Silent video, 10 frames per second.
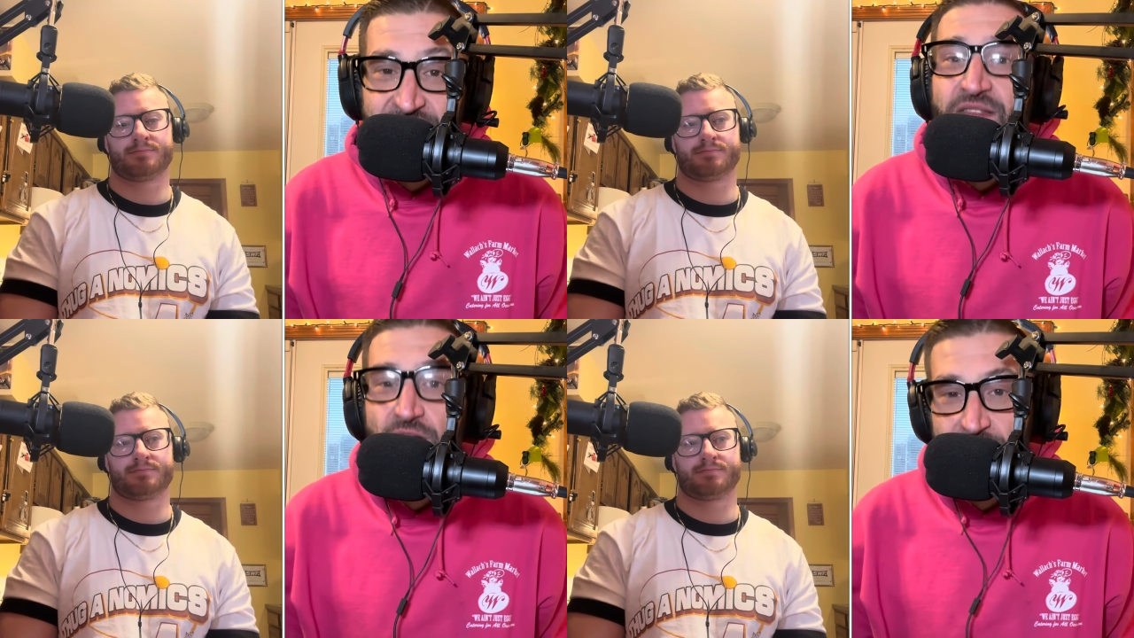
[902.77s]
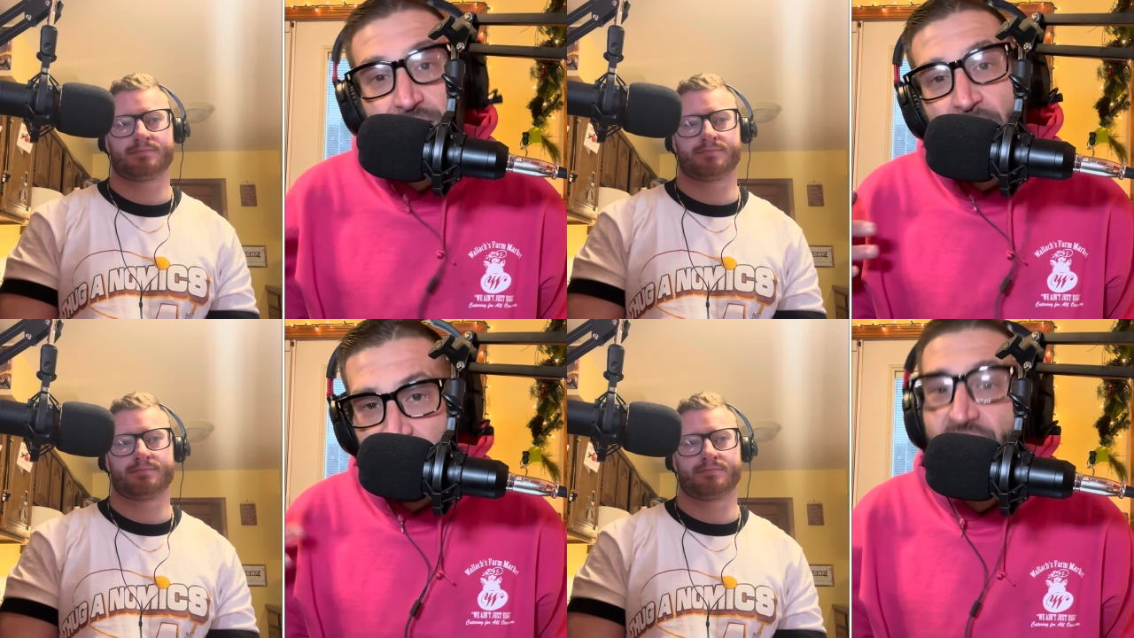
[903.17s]
Speaker 1: there's a
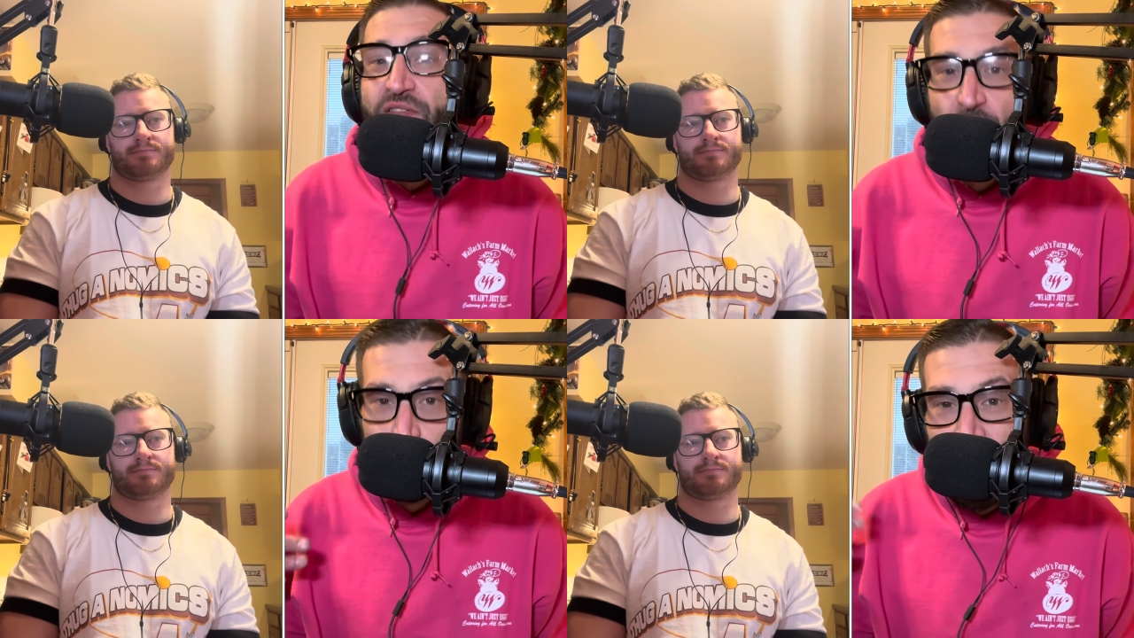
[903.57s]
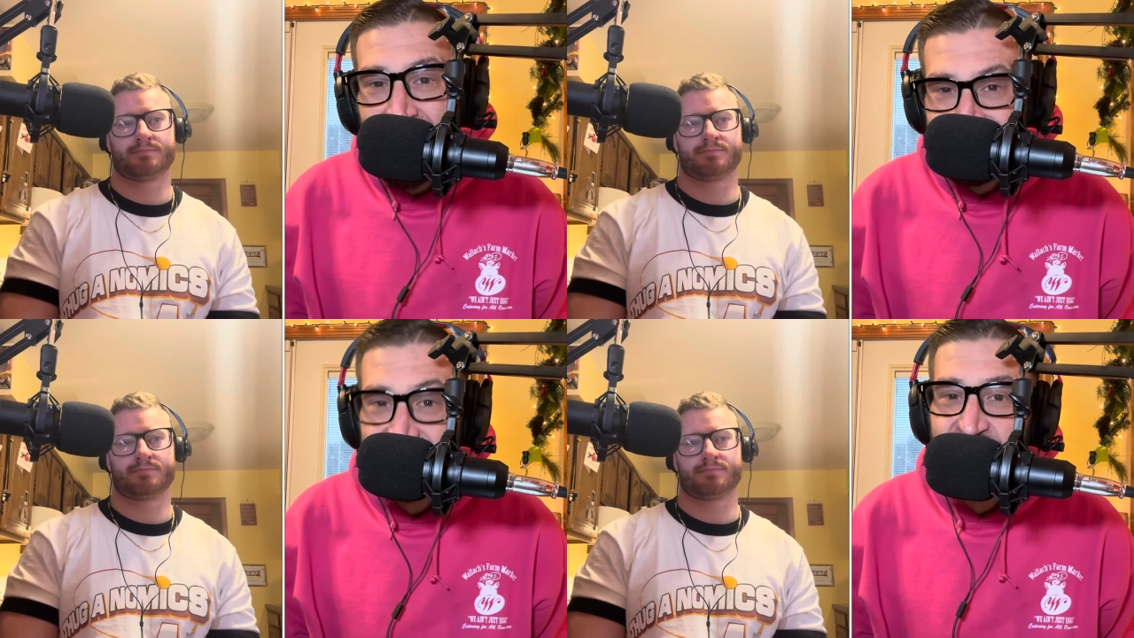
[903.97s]
lot of other
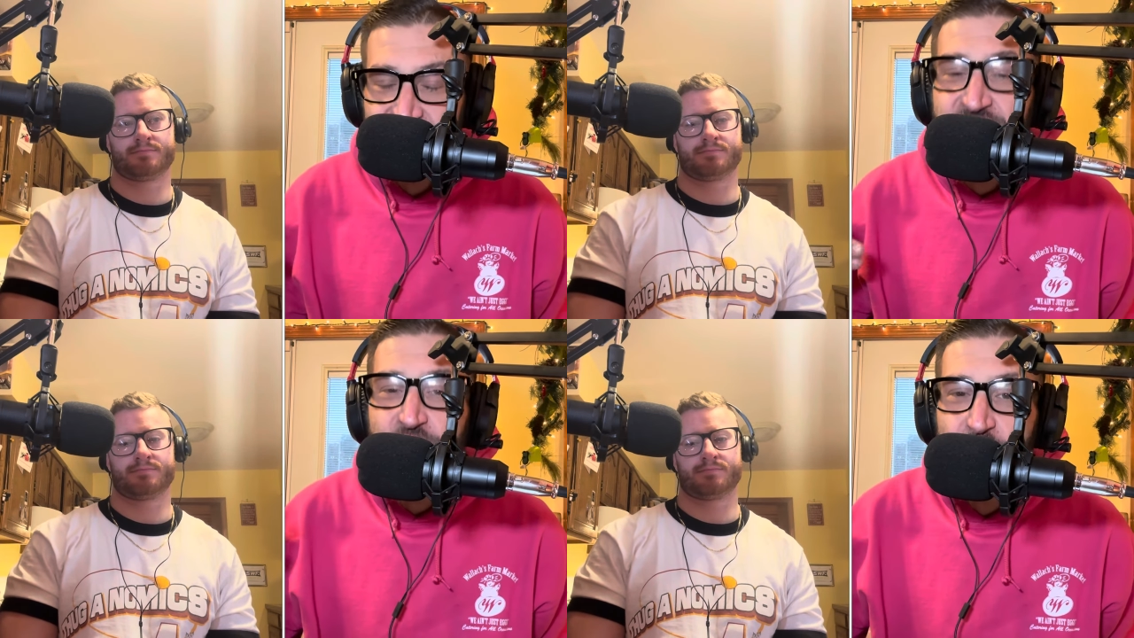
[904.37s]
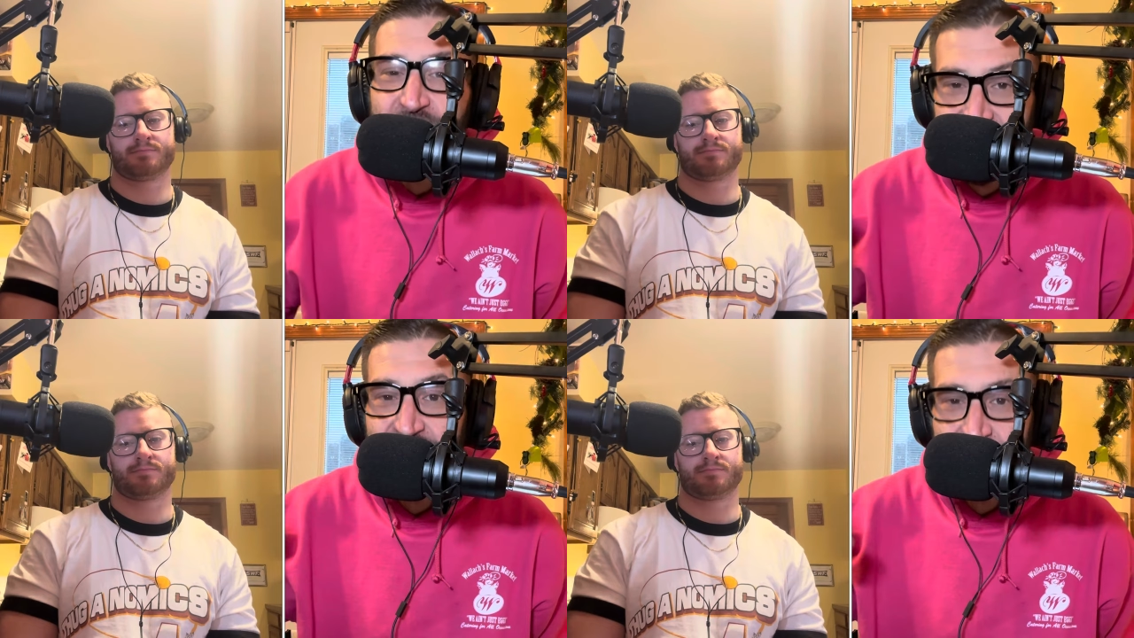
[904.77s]
positives to be
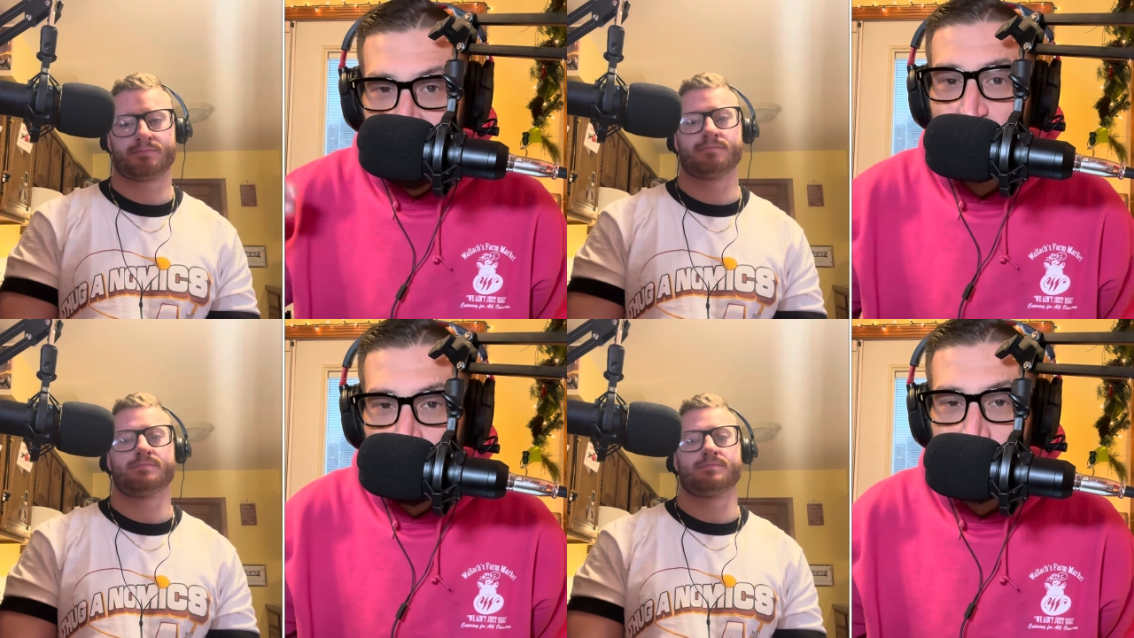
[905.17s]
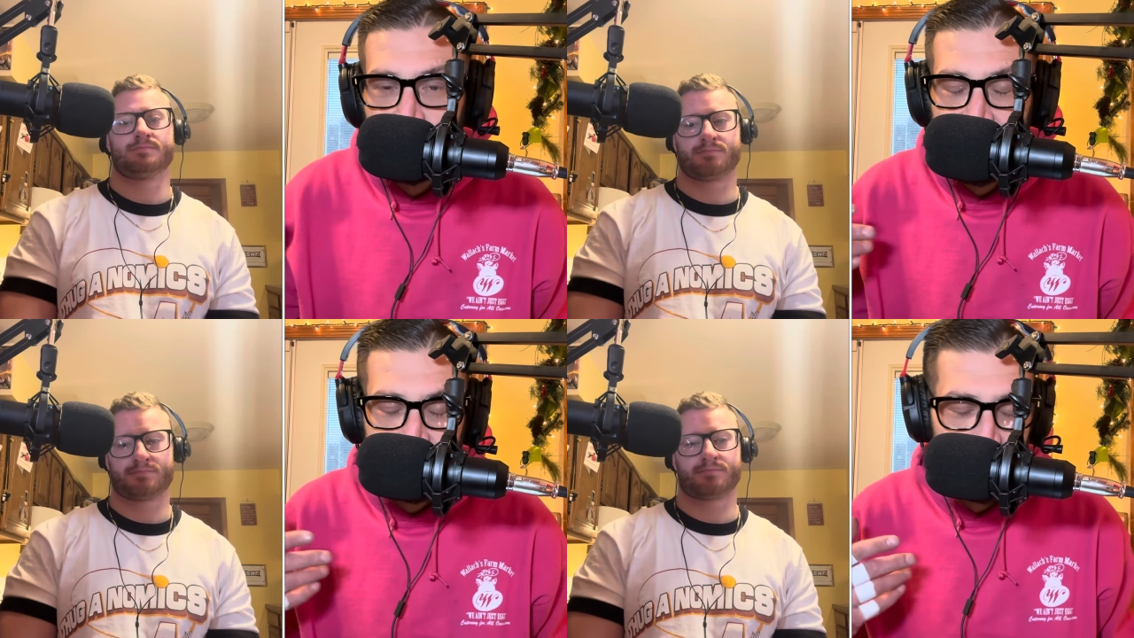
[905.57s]
in the World
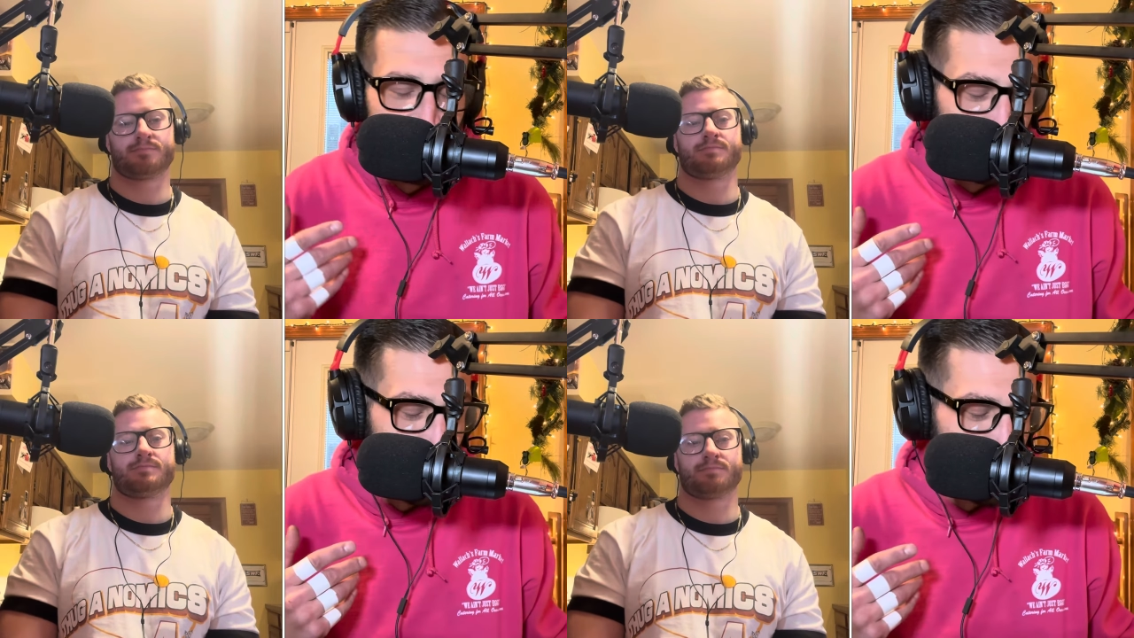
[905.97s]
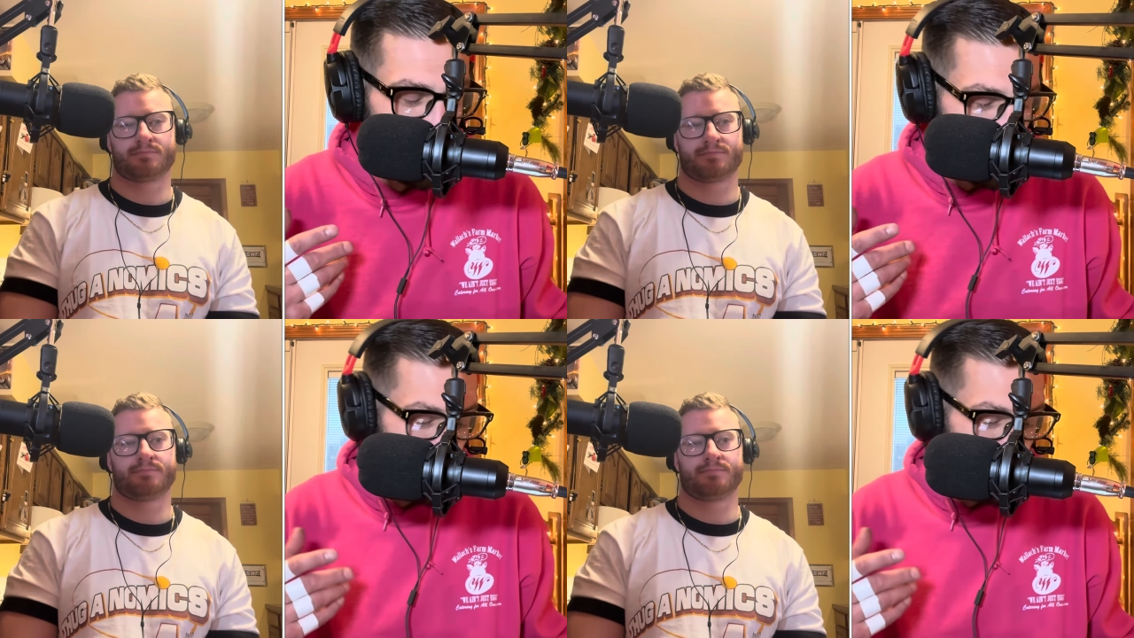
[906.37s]
Wrestling Entertainment.